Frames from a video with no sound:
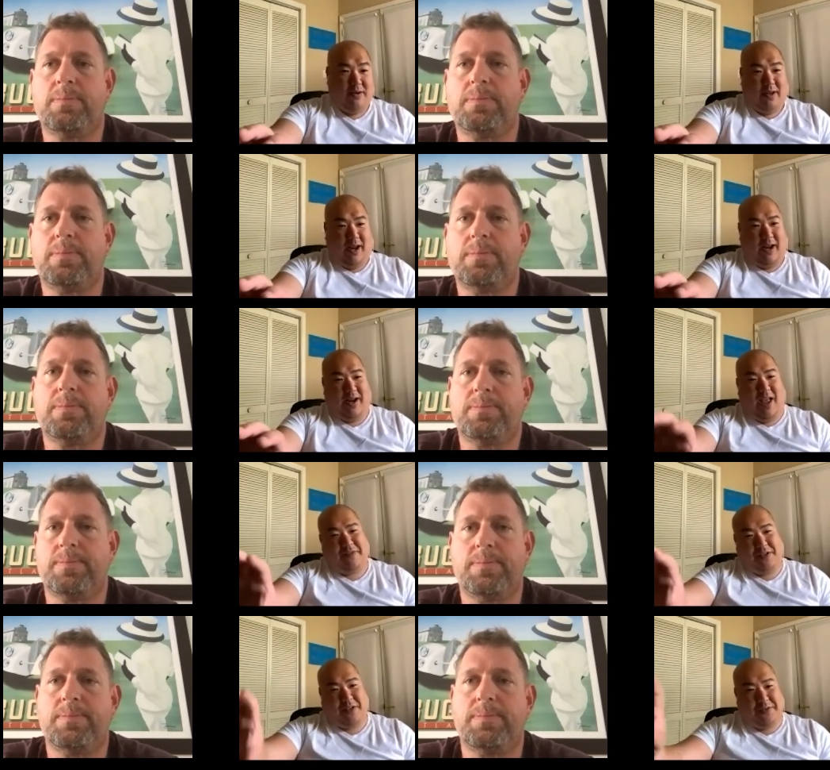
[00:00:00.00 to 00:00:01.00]
Speaker 1: an
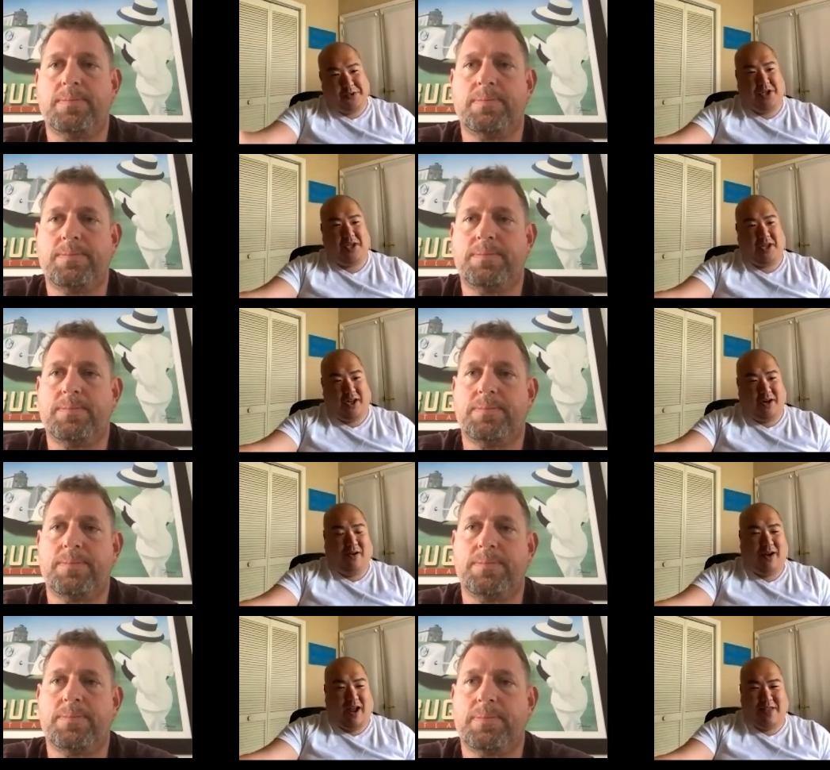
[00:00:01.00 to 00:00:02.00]
evolution
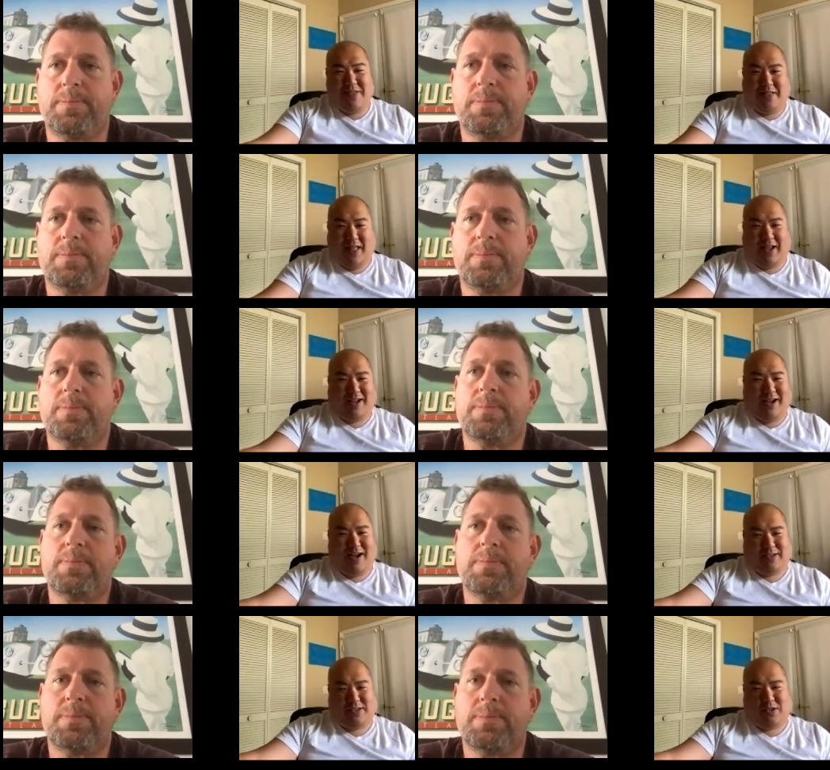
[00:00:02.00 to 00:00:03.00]
year, and then like
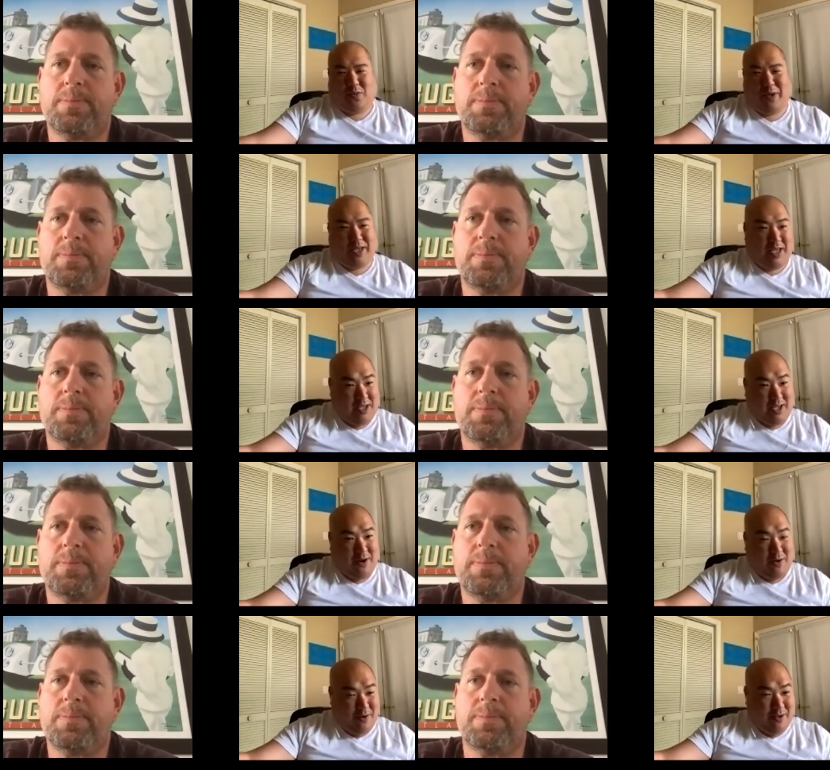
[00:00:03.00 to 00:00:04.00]
a tweaking
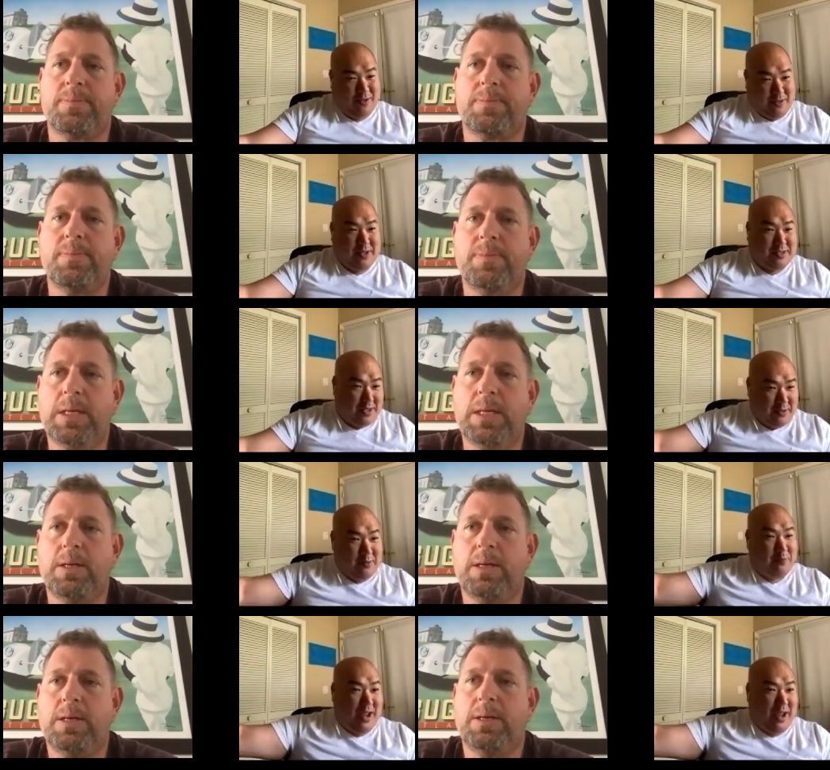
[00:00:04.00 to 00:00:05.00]
year. Then it's another
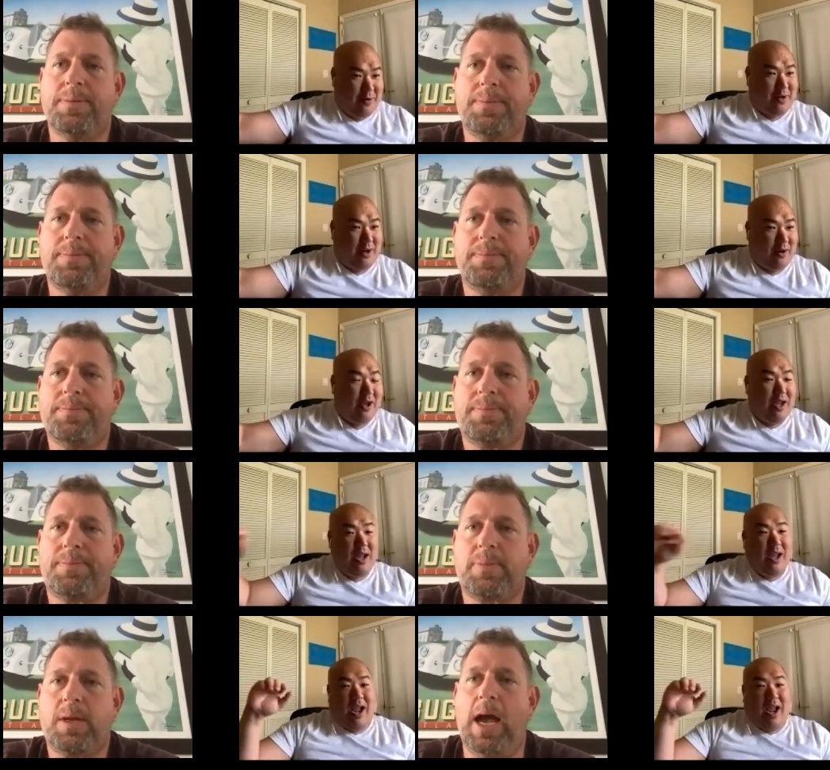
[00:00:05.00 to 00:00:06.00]
banner year.
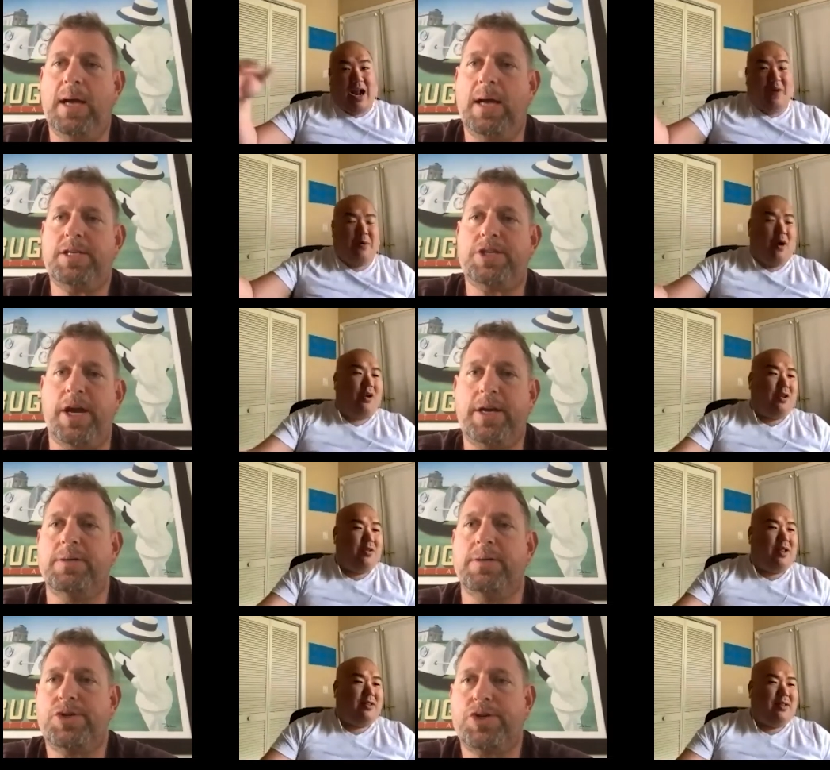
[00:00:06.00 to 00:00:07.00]
Yeah, and I would a, argue
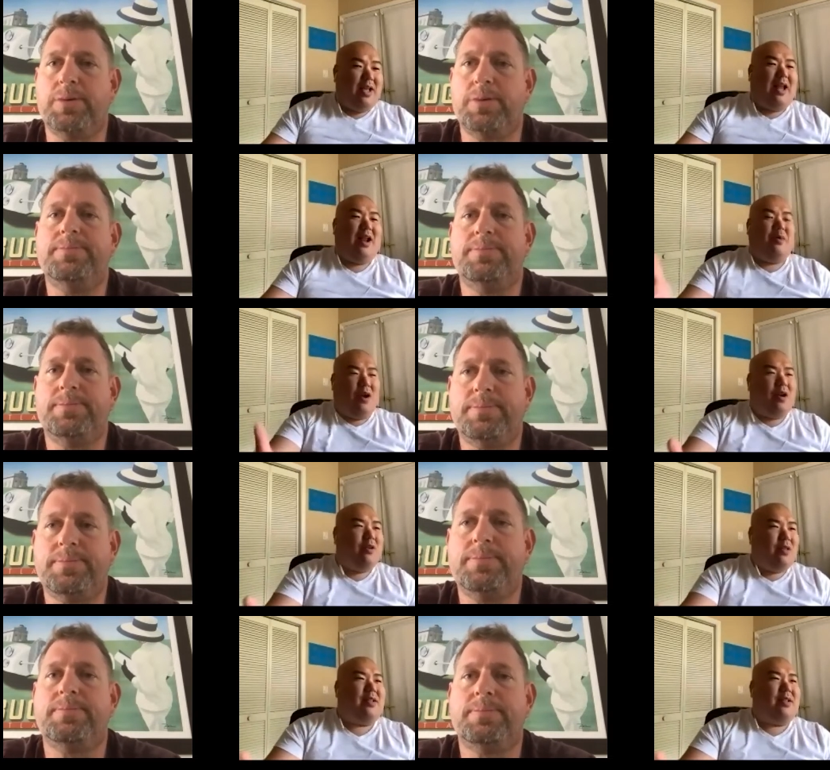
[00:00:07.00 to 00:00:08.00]
that, sure. and I would argue
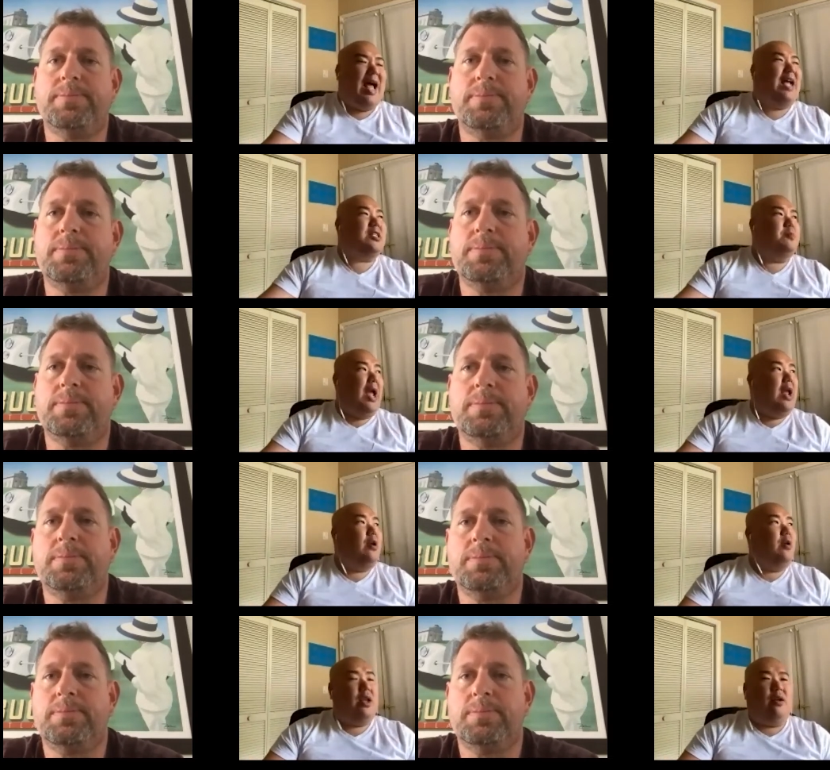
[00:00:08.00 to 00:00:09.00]
that the last
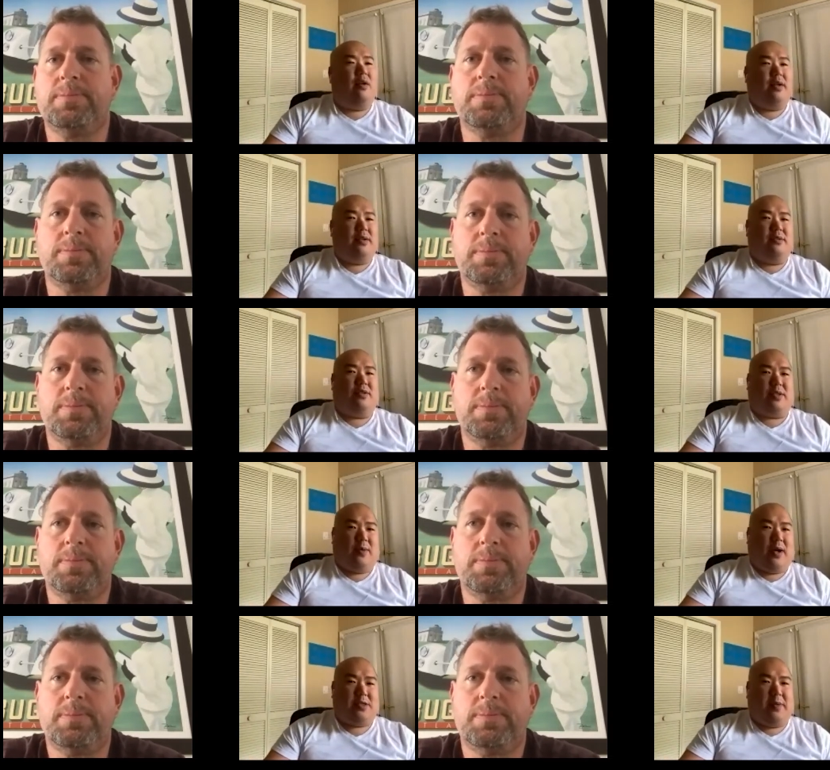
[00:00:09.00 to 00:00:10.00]
banner year in Swiss
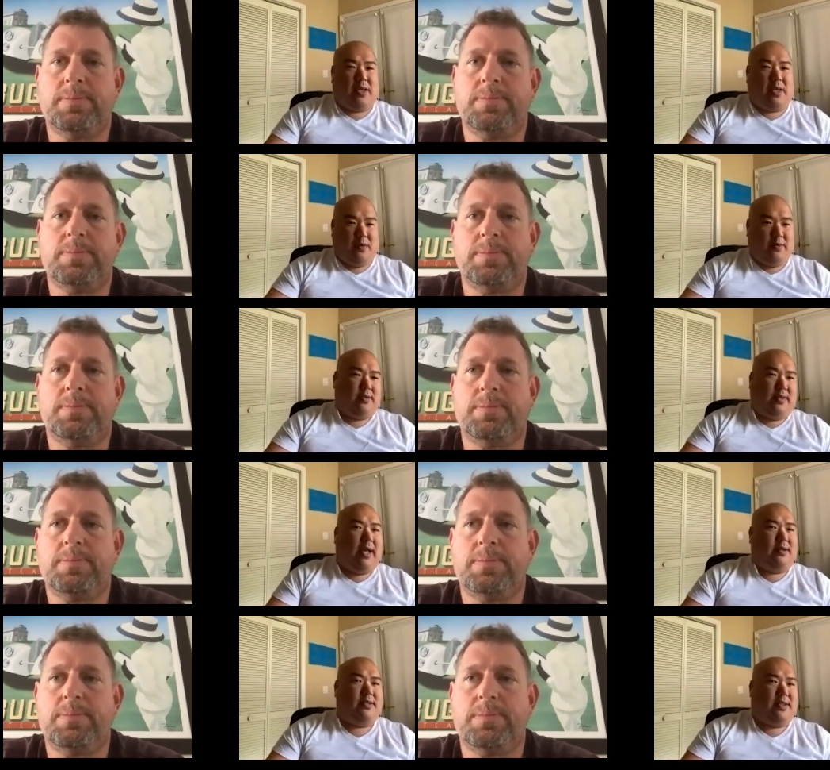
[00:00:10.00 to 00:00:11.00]
watchmaking was
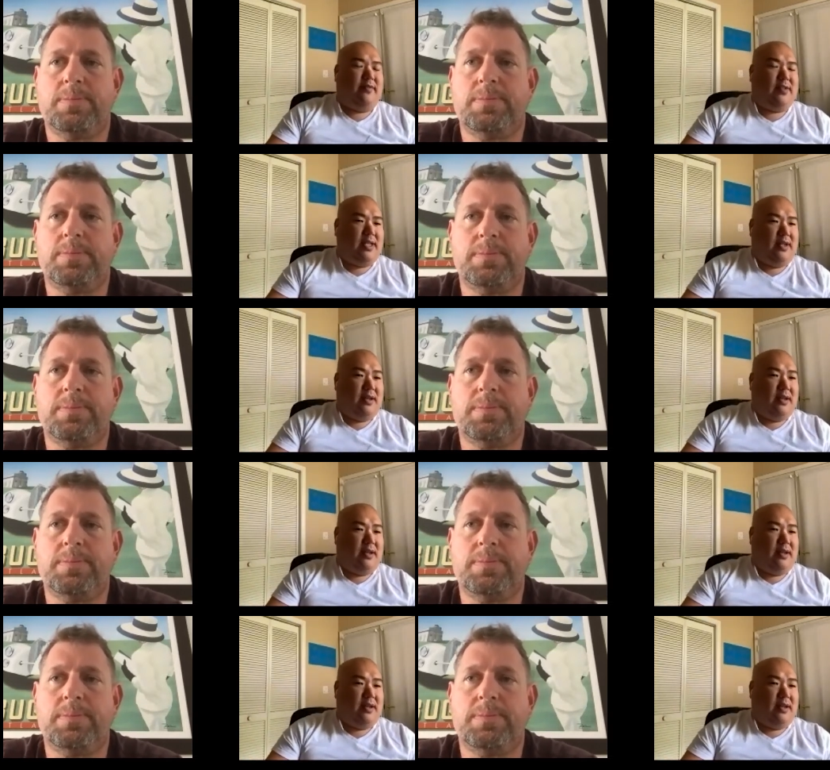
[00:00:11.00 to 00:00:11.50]
2017.